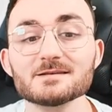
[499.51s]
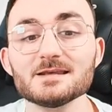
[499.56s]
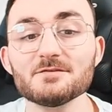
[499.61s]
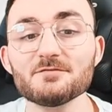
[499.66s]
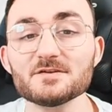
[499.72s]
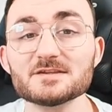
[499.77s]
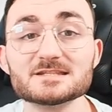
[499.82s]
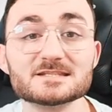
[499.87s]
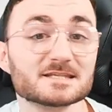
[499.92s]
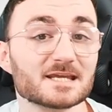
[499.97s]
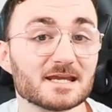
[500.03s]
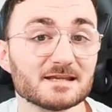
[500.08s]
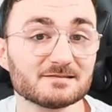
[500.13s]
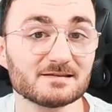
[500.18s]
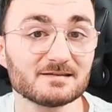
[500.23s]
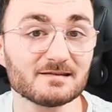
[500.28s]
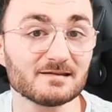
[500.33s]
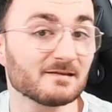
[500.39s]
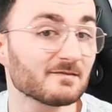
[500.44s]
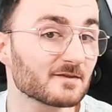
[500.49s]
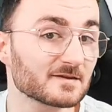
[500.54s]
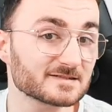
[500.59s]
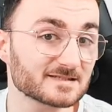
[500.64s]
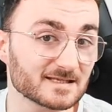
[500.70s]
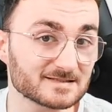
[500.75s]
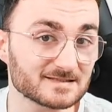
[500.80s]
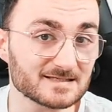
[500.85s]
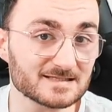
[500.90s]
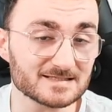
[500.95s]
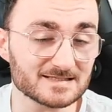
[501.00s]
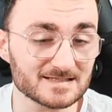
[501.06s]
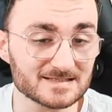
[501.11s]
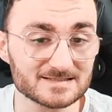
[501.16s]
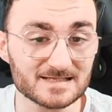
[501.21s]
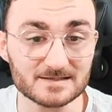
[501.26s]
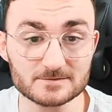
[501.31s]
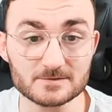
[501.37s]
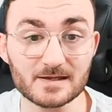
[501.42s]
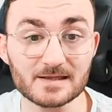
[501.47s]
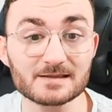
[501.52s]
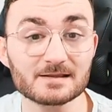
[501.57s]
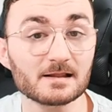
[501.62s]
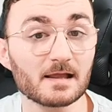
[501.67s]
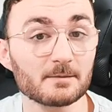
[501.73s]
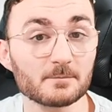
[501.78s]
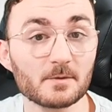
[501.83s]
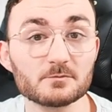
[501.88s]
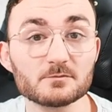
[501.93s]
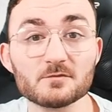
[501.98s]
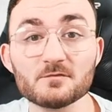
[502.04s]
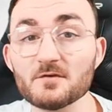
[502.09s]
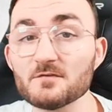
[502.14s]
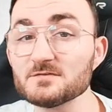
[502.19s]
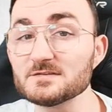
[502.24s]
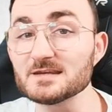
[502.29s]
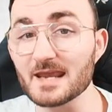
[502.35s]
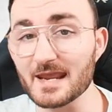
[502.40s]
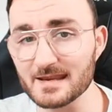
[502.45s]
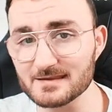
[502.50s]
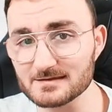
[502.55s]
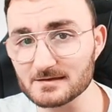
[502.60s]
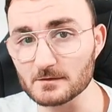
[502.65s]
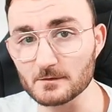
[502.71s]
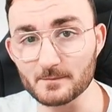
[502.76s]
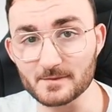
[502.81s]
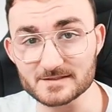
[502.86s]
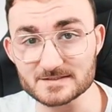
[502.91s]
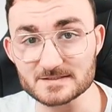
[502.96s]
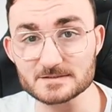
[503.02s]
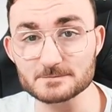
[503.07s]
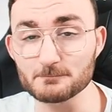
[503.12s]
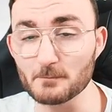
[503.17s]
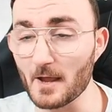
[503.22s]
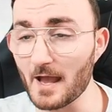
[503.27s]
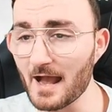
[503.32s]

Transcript: if it's stated in the statistics that you can climb up to 58 kilometers per